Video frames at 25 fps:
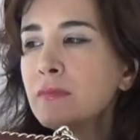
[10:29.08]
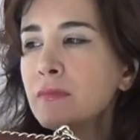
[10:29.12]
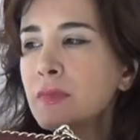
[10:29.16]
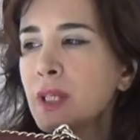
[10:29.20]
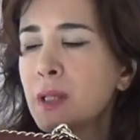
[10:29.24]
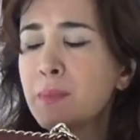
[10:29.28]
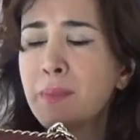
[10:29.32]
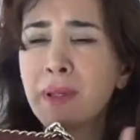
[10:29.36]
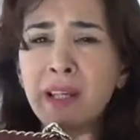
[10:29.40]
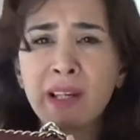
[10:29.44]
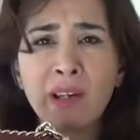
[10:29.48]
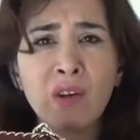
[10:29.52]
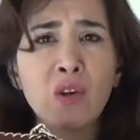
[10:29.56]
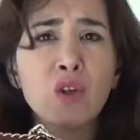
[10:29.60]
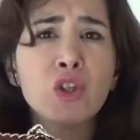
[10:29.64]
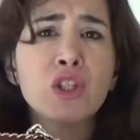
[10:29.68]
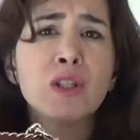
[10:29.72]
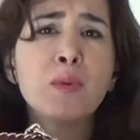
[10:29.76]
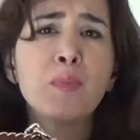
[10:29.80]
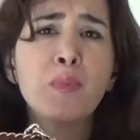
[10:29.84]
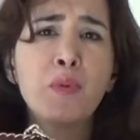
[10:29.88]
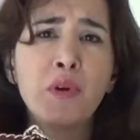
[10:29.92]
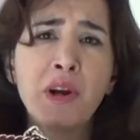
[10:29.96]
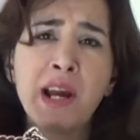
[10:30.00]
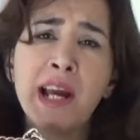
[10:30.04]
because the
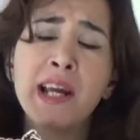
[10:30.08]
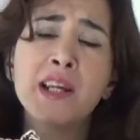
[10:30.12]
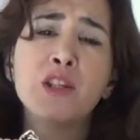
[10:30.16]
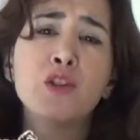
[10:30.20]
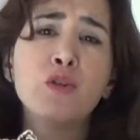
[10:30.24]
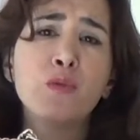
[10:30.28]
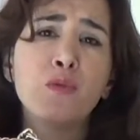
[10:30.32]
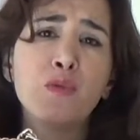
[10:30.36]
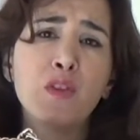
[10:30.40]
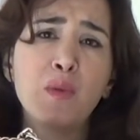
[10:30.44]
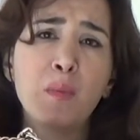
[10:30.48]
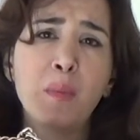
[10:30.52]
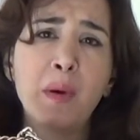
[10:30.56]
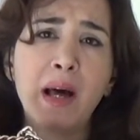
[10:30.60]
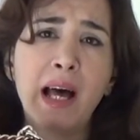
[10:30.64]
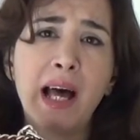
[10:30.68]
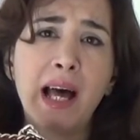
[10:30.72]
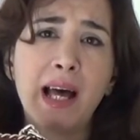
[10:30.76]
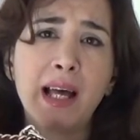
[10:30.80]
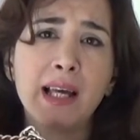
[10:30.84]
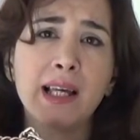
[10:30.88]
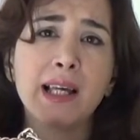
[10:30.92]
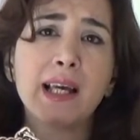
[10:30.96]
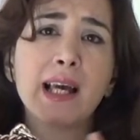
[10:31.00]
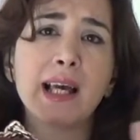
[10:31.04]
price of the
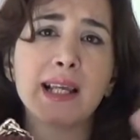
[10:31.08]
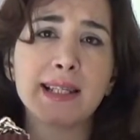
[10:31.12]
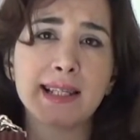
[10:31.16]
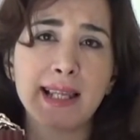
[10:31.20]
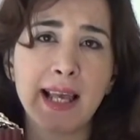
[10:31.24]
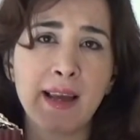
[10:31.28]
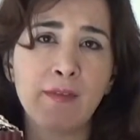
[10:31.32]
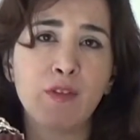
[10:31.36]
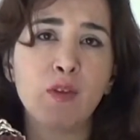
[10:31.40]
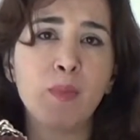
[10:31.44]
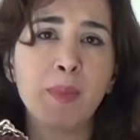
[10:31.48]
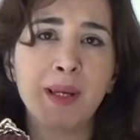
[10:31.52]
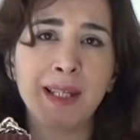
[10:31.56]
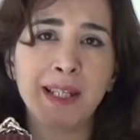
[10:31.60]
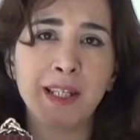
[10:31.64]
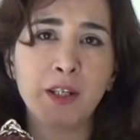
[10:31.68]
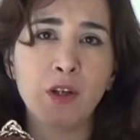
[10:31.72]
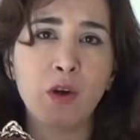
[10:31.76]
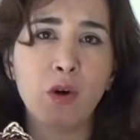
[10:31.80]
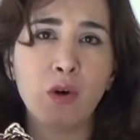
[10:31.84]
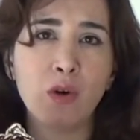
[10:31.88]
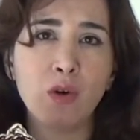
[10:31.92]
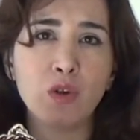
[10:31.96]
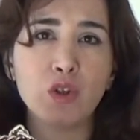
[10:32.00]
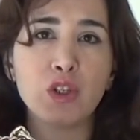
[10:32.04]
bag, as everybody
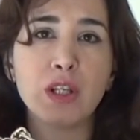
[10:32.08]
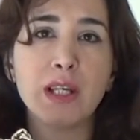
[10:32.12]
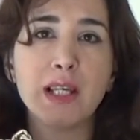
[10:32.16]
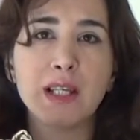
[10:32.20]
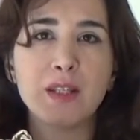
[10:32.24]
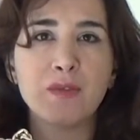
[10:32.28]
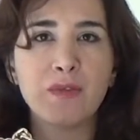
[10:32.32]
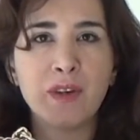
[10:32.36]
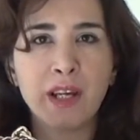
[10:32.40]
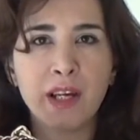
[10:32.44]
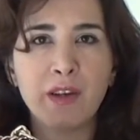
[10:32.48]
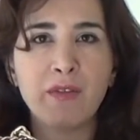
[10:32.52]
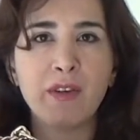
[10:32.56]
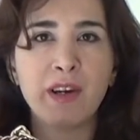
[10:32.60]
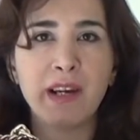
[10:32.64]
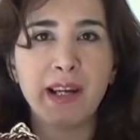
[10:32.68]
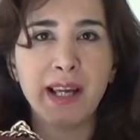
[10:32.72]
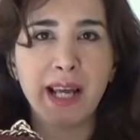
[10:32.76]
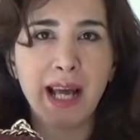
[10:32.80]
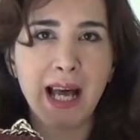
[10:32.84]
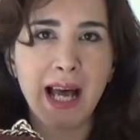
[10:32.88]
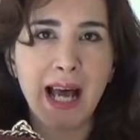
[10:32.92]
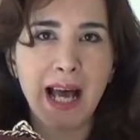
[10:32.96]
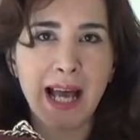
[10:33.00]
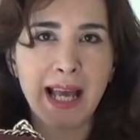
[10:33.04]
knows, is very very
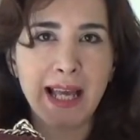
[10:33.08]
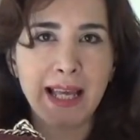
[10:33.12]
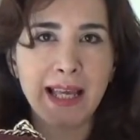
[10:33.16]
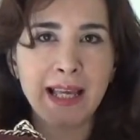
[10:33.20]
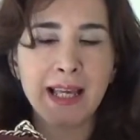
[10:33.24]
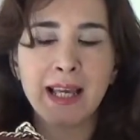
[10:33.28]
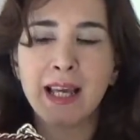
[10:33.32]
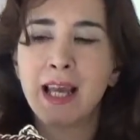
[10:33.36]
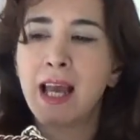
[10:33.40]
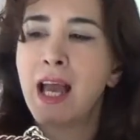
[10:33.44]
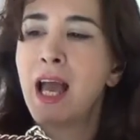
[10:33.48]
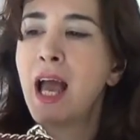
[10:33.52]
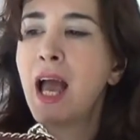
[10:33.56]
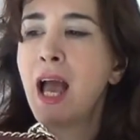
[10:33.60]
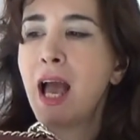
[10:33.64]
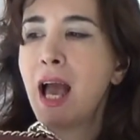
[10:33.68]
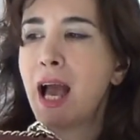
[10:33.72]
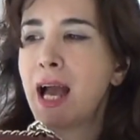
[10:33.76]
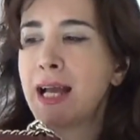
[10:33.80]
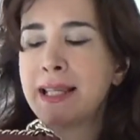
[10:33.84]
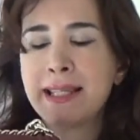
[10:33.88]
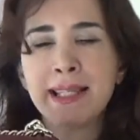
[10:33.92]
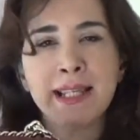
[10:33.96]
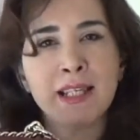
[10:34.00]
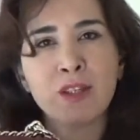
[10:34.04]
high,
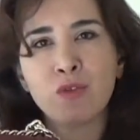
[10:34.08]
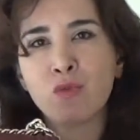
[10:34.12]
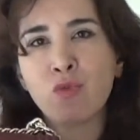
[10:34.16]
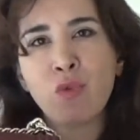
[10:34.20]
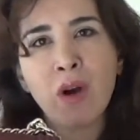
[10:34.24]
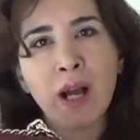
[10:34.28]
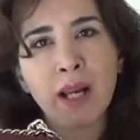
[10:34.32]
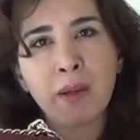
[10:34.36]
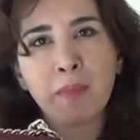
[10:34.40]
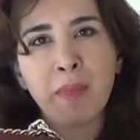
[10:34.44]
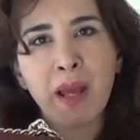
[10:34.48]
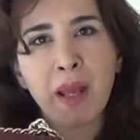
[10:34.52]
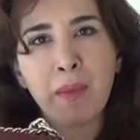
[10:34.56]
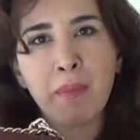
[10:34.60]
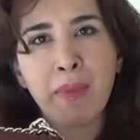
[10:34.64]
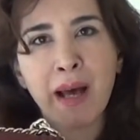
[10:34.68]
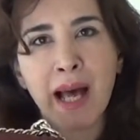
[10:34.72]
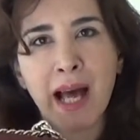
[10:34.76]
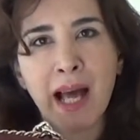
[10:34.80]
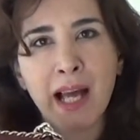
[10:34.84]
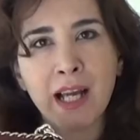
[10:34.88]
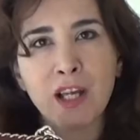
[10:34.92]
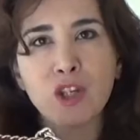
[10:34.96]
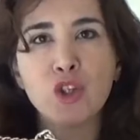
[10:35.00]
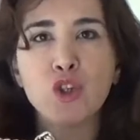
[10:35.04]
I didn't want my
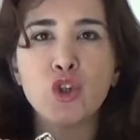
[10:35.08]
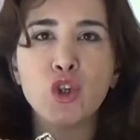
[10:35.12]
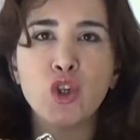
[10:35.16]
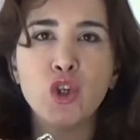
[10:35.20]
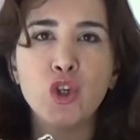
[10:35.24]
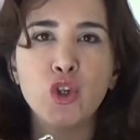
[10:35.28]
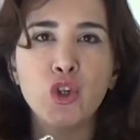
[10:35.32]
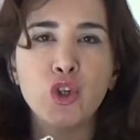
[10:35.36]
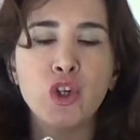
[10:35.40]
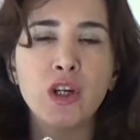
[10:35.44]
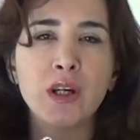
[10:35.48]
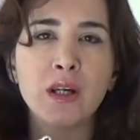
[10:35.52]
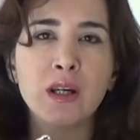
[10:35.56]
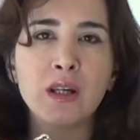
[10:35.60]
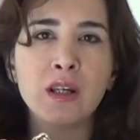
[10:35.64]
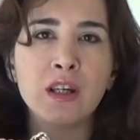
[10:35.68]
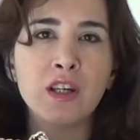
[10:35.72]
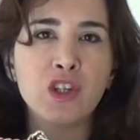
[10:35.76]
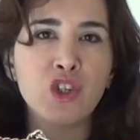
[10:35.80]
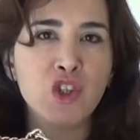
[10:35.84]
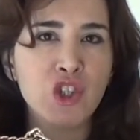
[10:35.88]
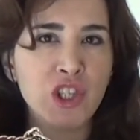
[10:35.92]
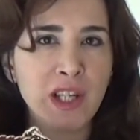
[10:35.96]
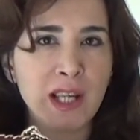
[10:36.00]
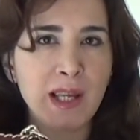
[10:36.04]
bag to look
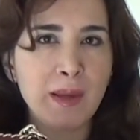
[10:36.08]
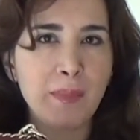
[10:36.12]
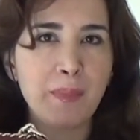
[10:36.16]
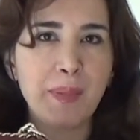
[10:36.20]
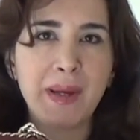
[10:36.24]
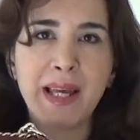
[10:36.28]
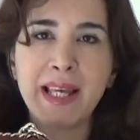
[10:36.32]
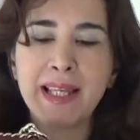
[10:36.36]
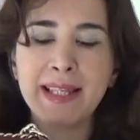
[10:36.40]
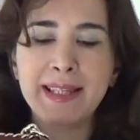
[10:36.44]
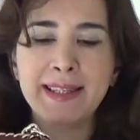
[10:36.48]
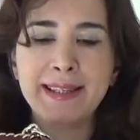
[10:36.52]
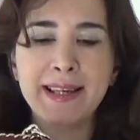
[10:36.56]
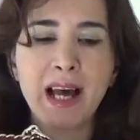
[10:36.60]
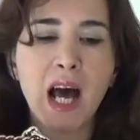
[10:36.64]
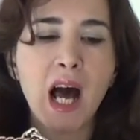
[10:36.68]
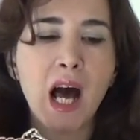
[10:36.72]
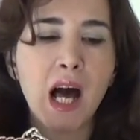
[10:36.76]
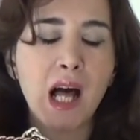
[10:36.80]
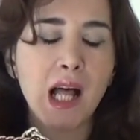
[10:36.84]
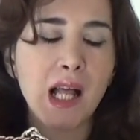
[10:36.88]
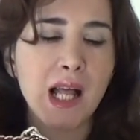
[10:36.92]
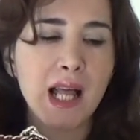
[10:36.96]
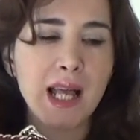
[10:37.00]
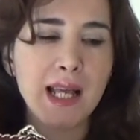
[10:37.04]
cheap and
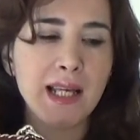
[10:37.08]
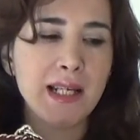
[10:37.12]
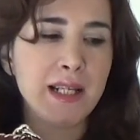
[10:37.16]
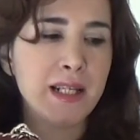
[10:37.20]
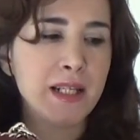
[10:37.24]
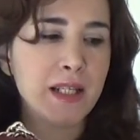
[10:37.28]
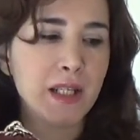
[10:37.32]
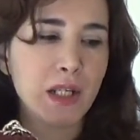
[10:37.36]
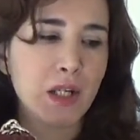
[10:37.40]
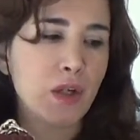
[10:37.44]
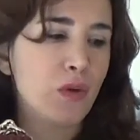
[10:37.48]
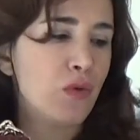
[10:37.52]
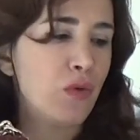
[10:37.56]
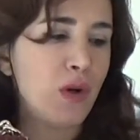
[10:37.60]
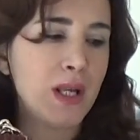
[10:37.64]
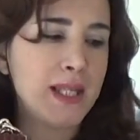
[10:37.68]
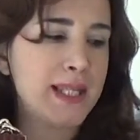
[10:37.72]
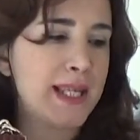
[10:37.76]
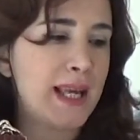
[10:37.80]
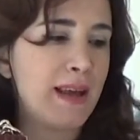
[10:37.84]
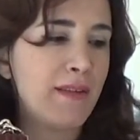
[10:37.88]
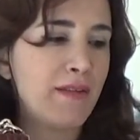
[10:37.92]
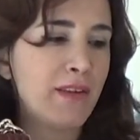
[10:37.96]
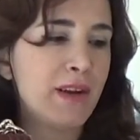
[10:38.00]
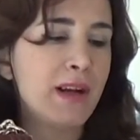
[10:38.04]
dull and
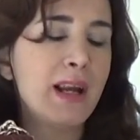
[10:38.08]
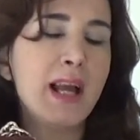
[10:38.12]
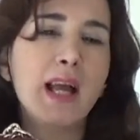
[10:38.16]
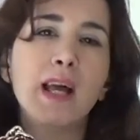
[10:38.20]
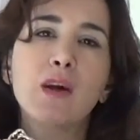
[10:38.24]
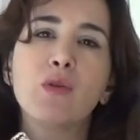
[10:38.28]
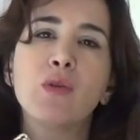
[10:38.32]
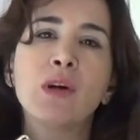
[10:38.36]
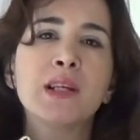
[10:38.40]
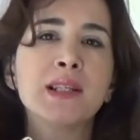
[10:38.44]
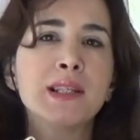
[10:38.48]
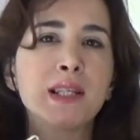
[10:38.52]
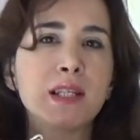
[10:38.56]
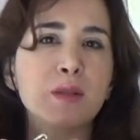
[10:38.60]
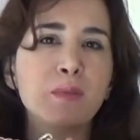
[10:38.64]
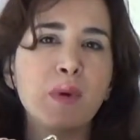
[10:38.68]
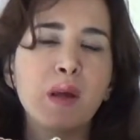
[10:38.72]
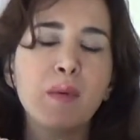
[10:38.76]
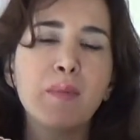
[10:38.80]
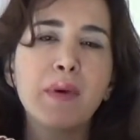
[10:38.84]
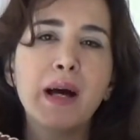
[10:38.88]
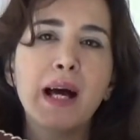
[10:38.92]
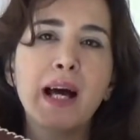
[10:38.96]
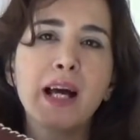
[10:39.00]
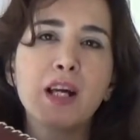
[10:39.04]
whatever. I wanted my
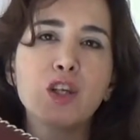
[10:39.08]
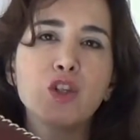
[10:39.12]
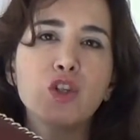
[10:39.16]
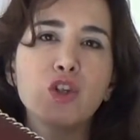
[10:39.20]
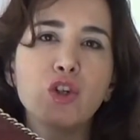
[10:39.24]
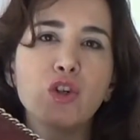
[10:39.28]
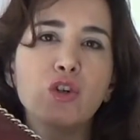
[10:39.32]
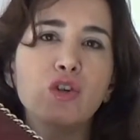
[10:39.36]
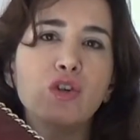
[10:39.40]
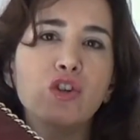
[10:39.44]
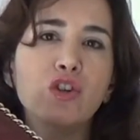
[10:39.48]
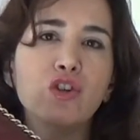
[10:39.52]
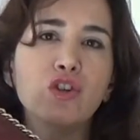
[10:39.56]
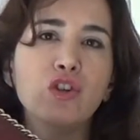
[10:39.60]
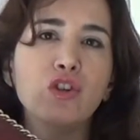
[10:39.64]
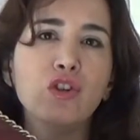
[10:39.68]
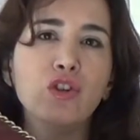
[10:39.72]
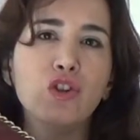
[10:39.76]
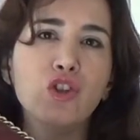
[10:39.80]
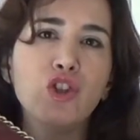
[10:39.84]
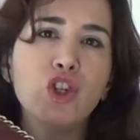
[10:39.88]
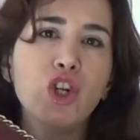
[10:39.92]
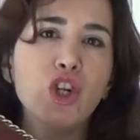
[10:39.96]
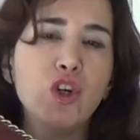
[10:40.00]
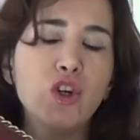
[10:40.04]
bag
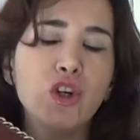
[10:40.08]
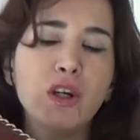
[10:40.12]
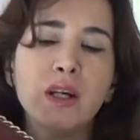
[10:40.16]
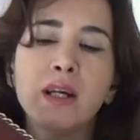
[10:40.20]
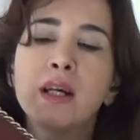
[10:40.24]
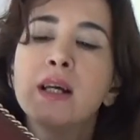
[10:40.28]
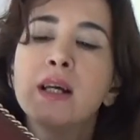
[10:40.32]
to look